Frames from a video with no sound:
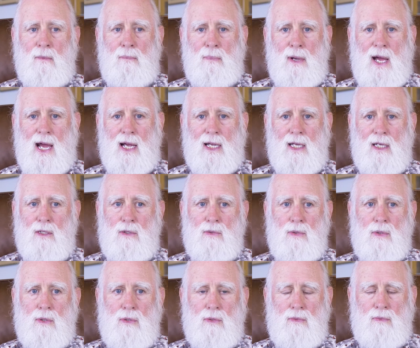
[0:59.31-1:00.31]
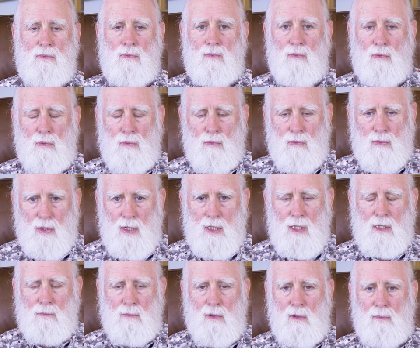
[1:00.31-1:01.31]
package was
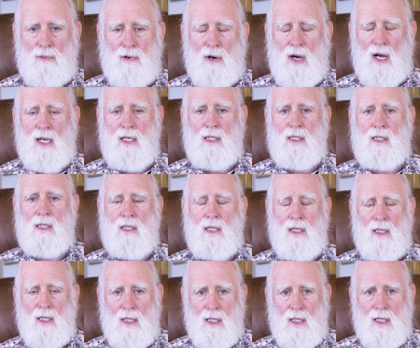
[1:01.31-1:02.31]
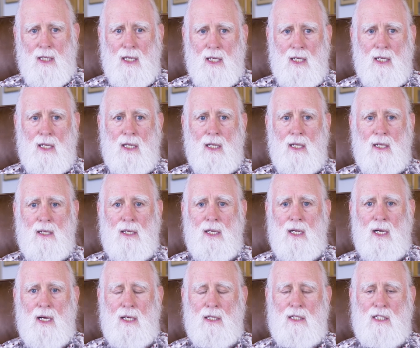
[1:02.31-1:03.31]
reasonable priced,
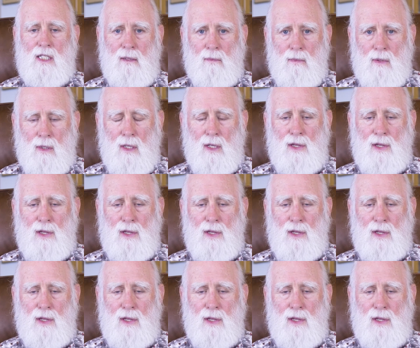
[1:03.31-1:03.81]
and some of the